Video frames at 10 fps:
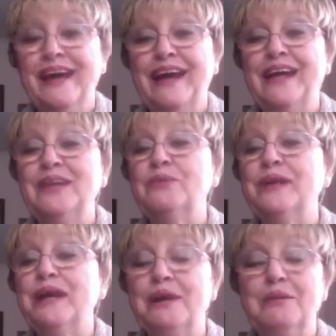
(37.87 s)
and
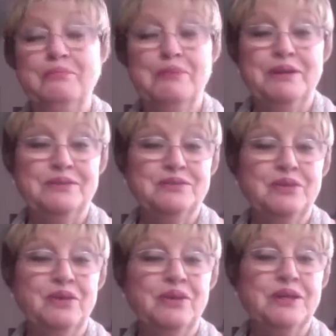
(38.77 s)
we have been
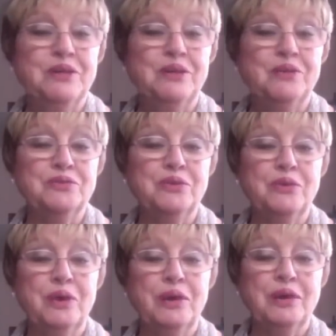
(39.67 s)
talking
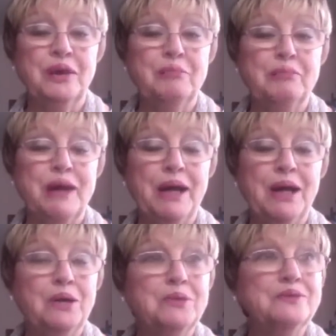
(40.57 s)
also
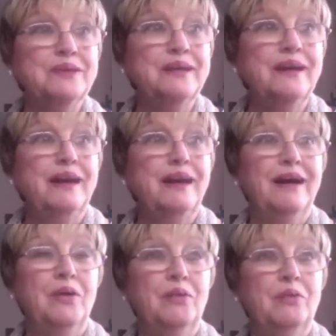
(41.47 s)
about
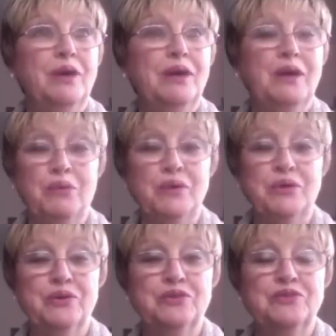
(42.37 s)
what are we
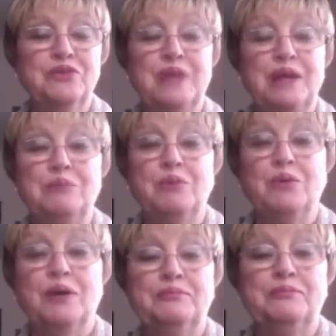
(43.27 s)
going to name
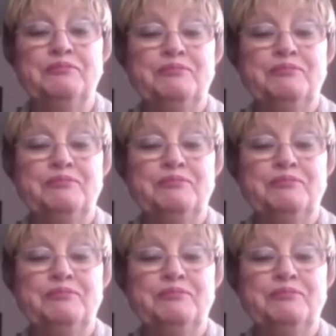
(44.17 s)
our